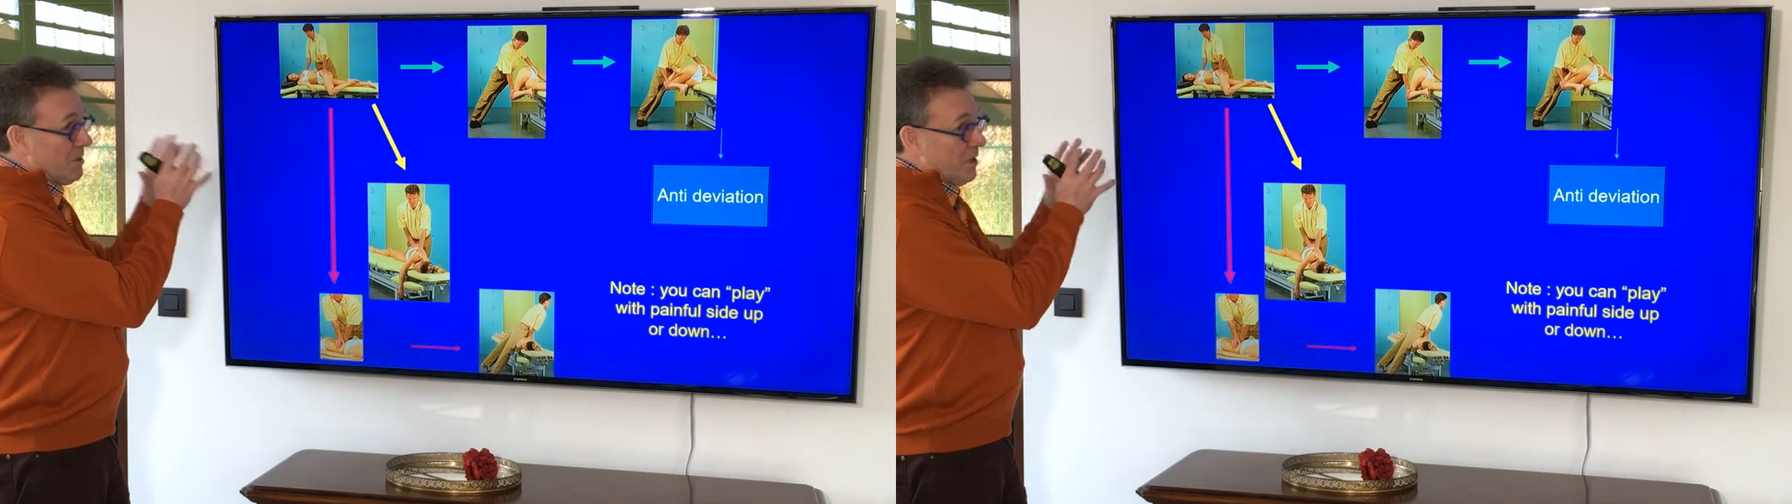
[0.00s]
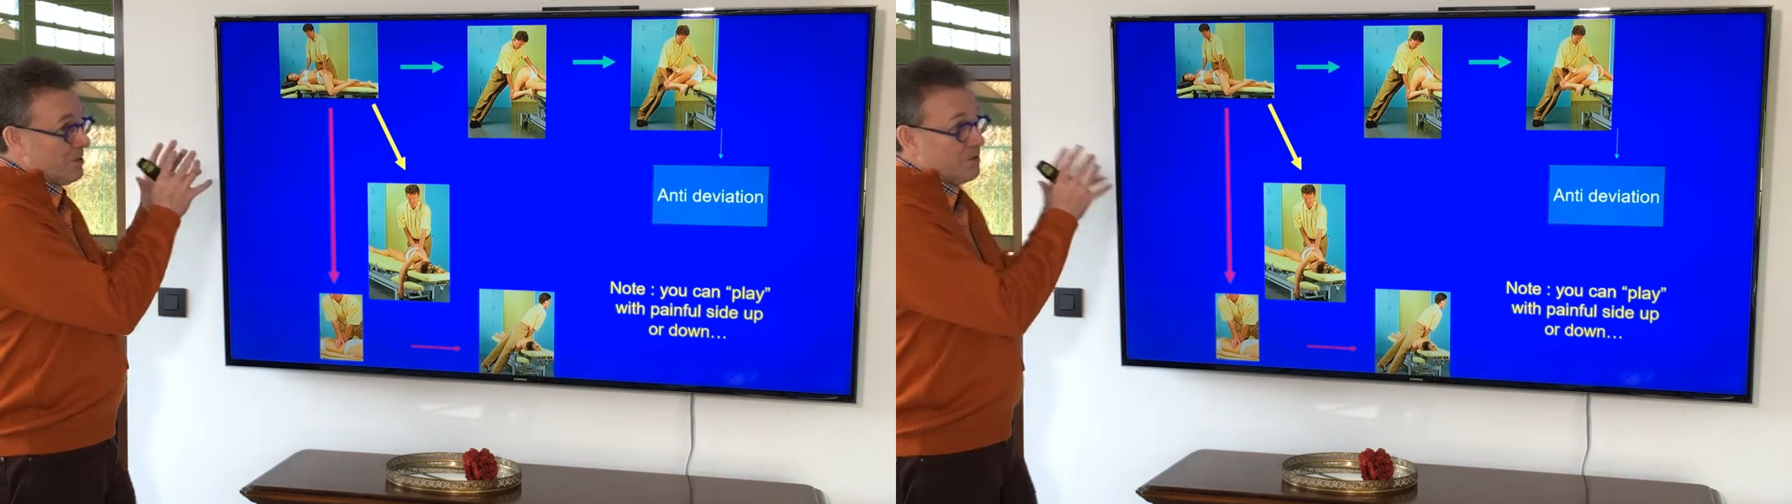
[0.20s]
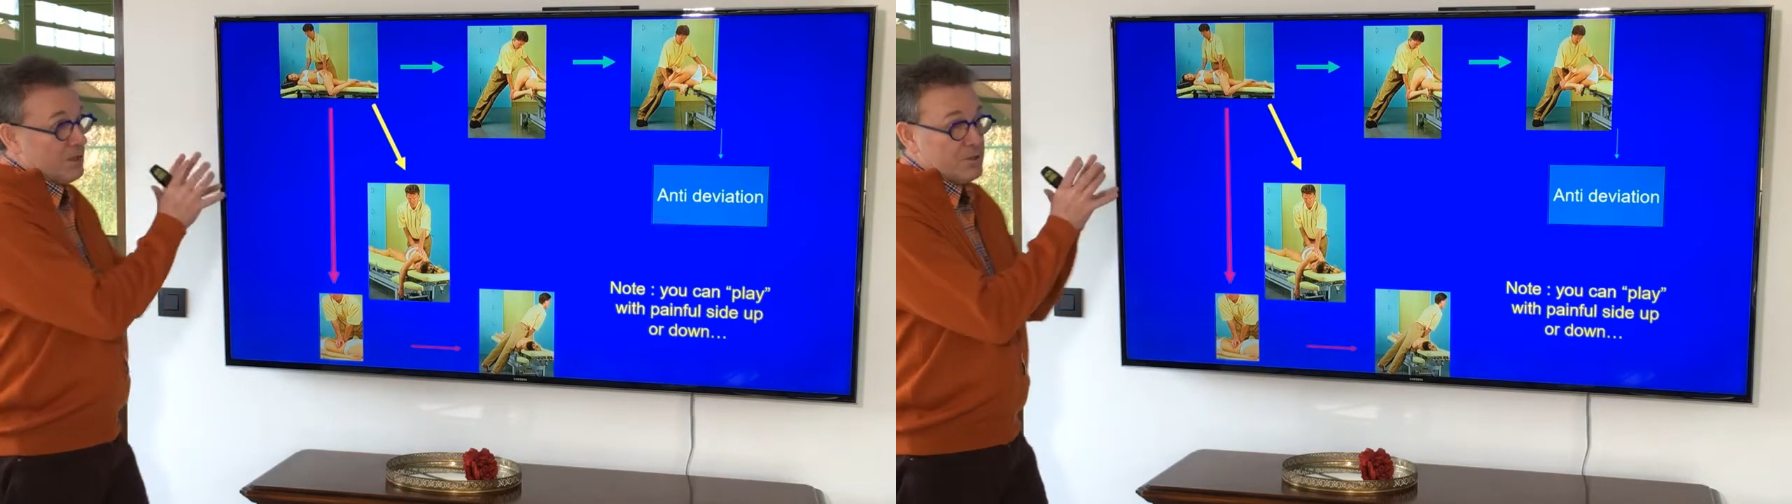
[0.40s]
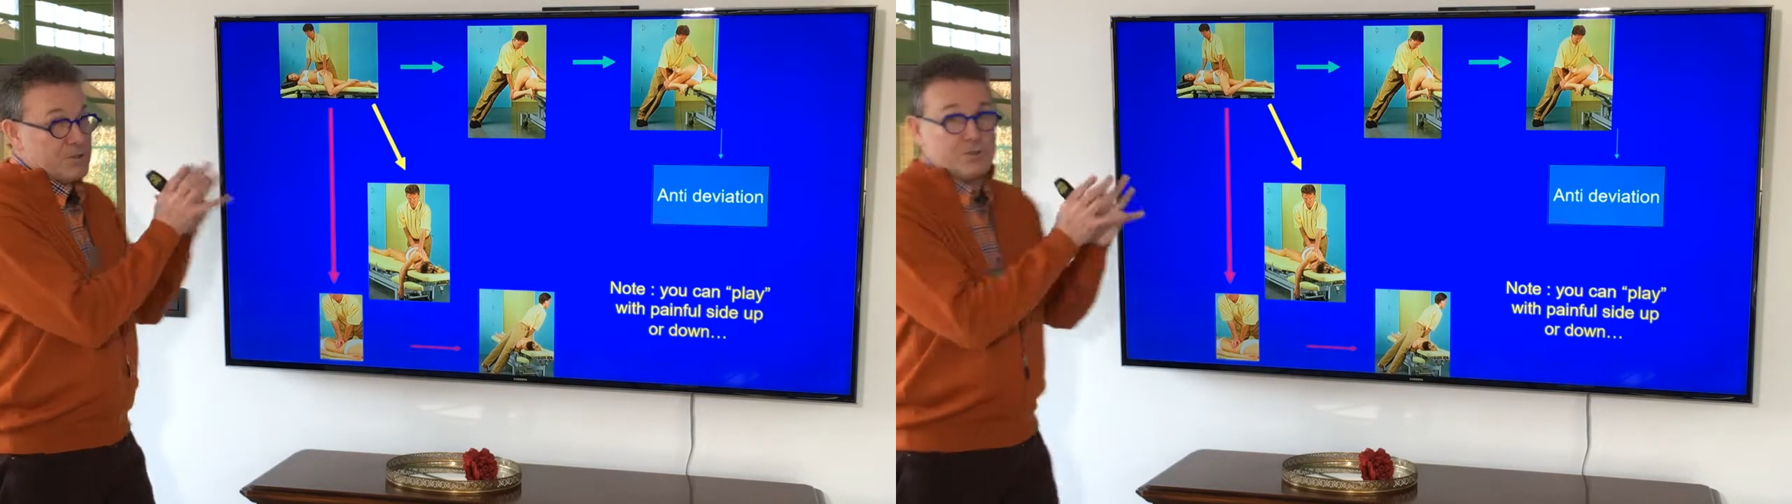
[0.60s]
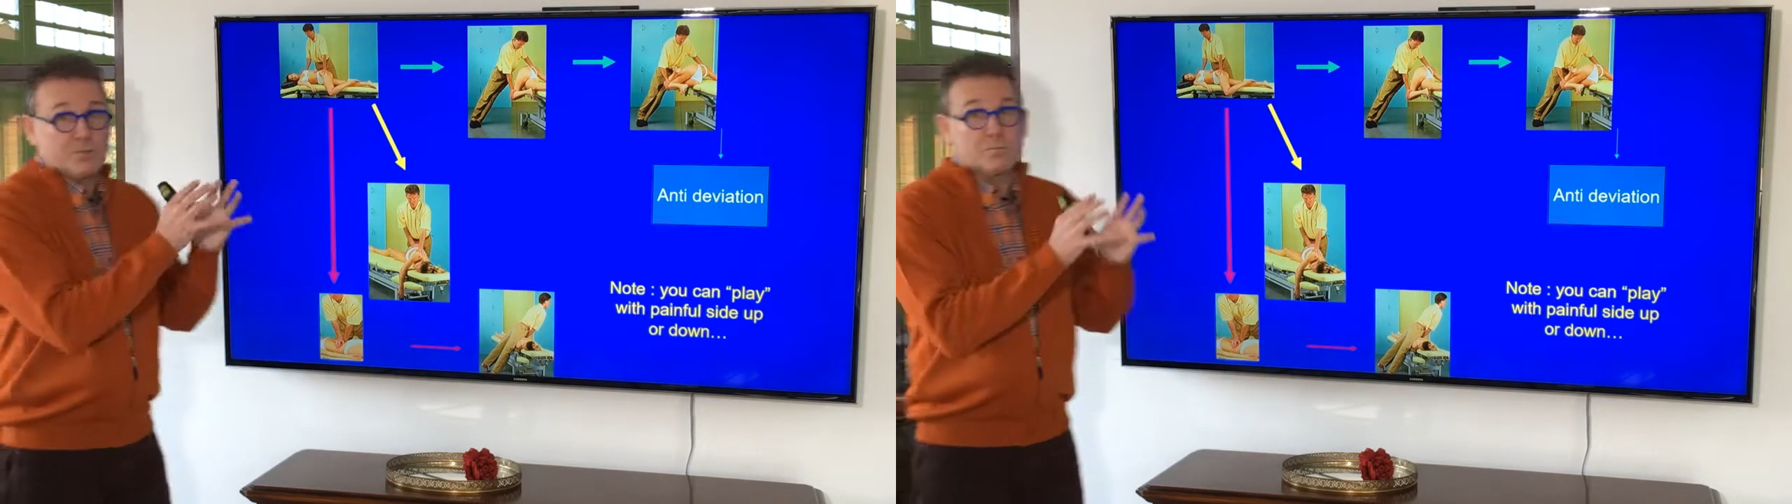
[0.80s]
that
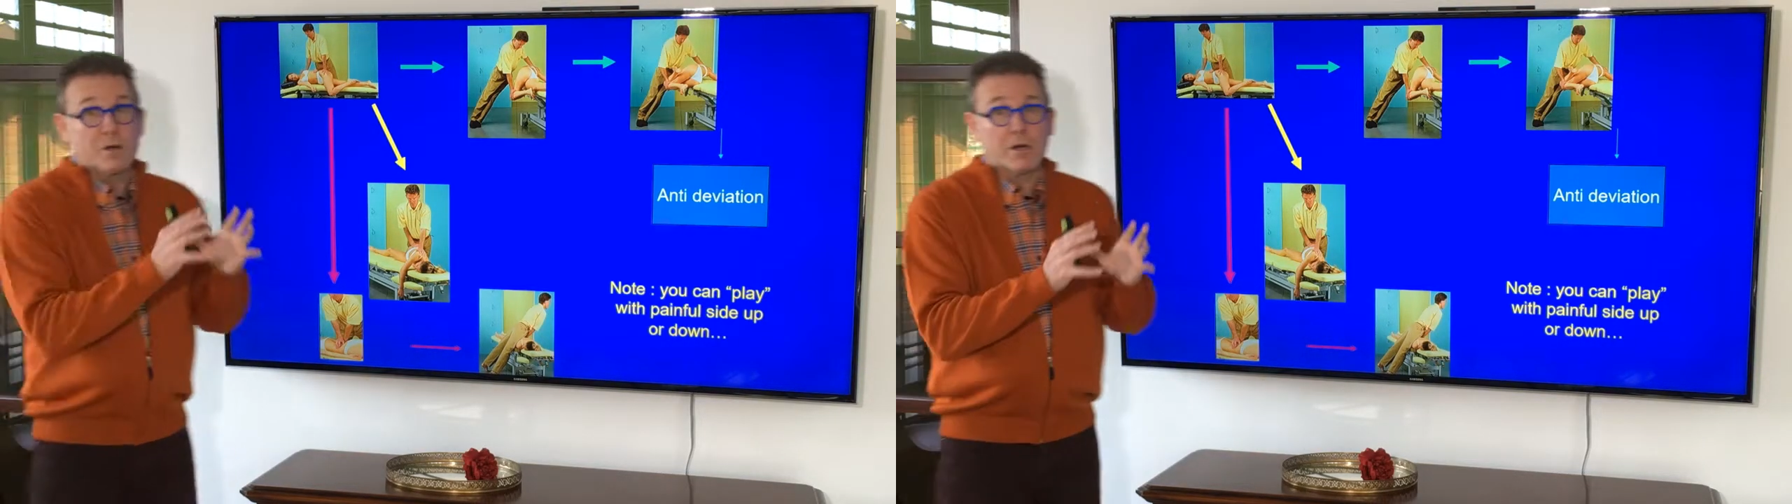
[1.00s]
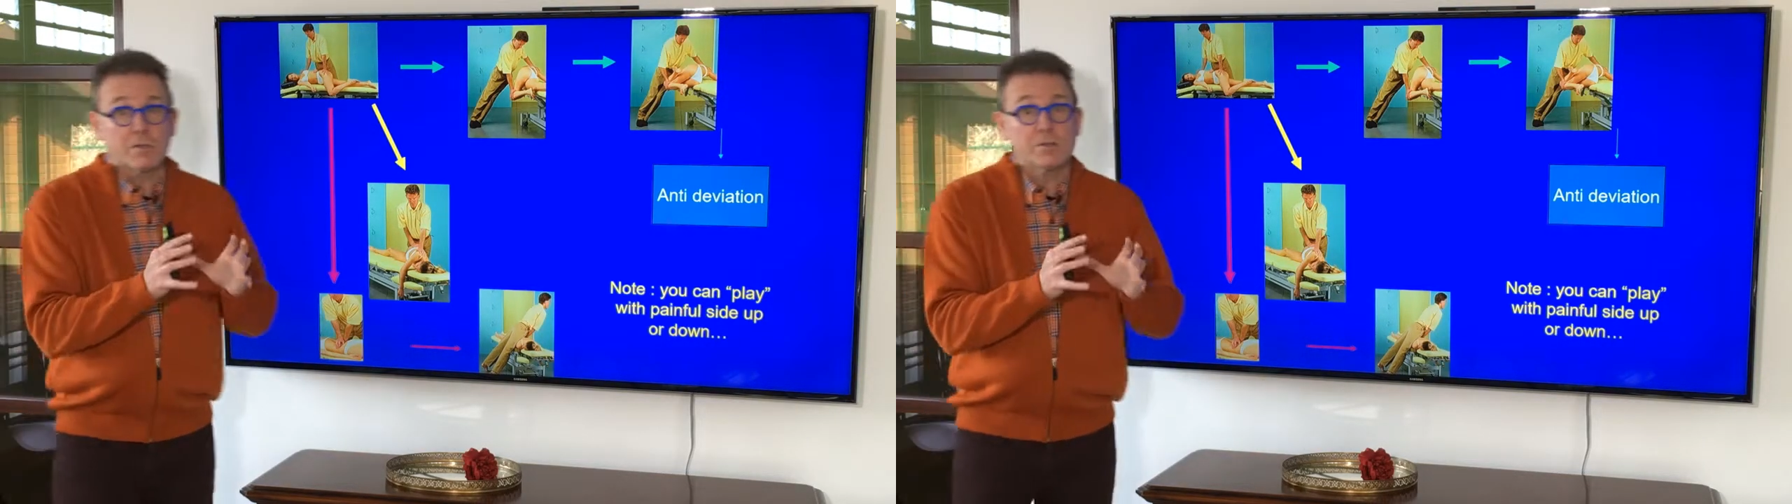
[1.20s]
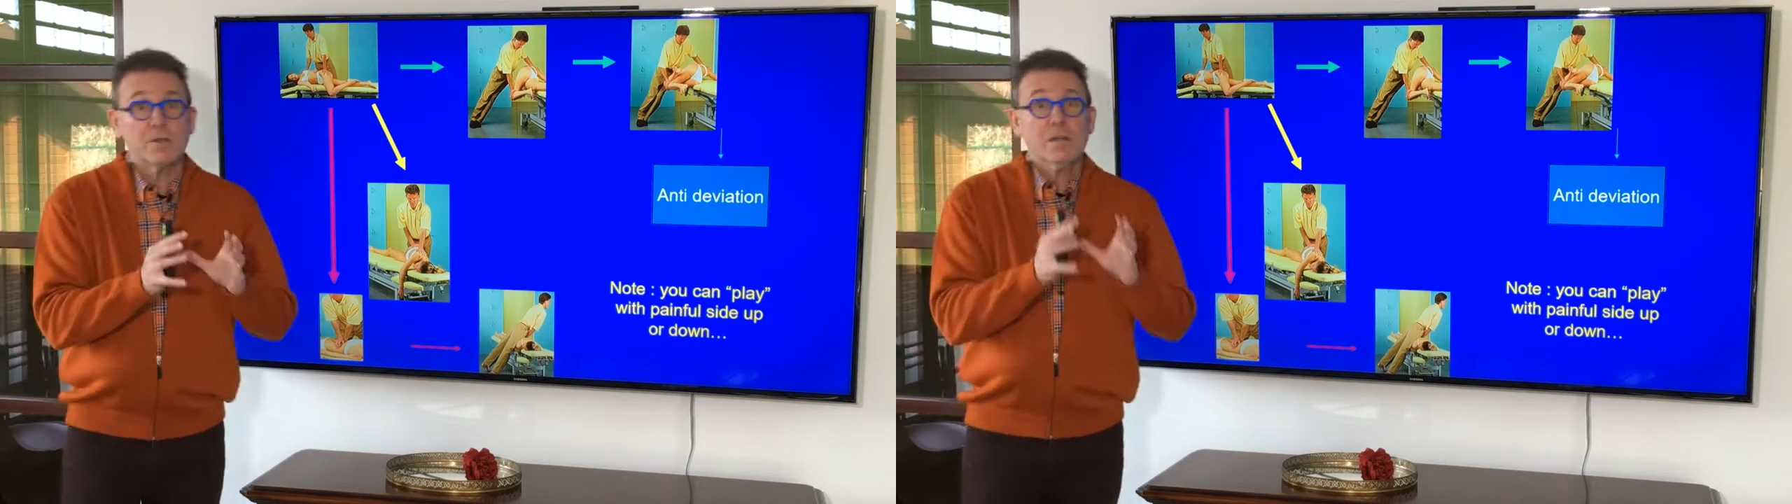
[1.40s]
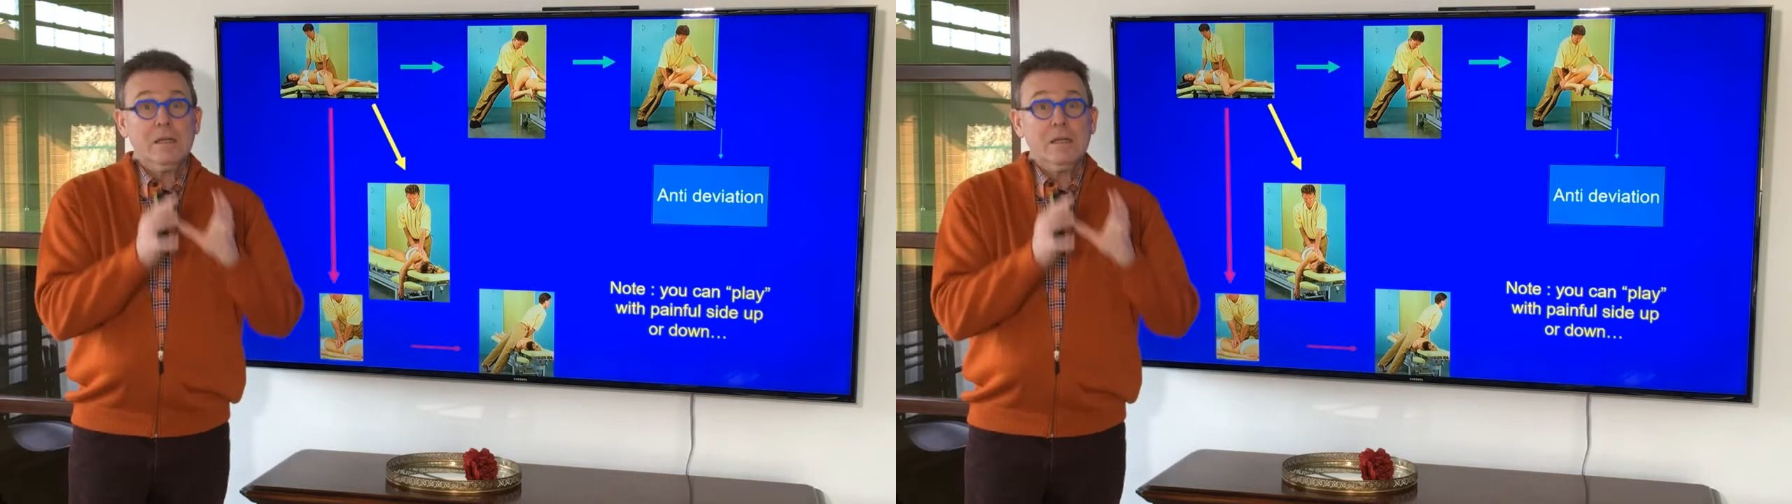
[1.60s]
strategy in mind.